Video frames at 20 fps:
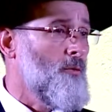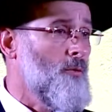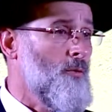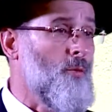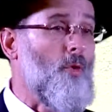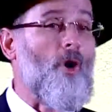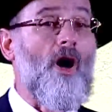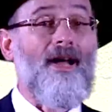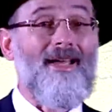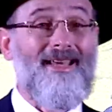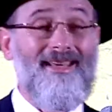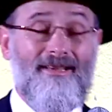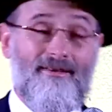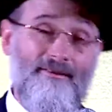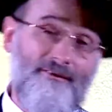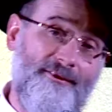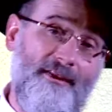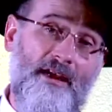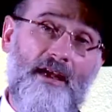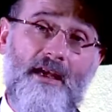Why,
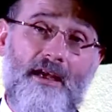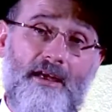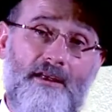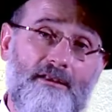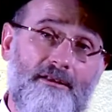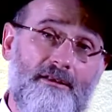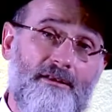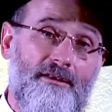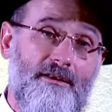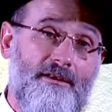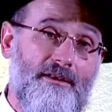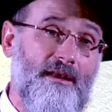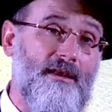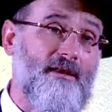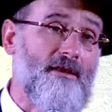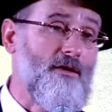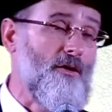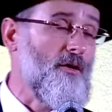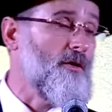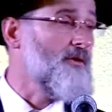in fact,
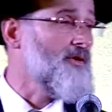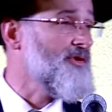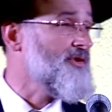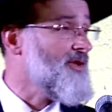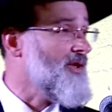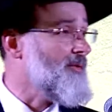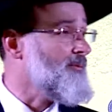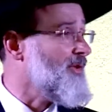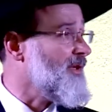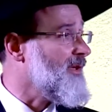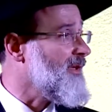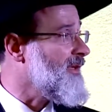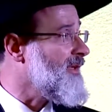telling over something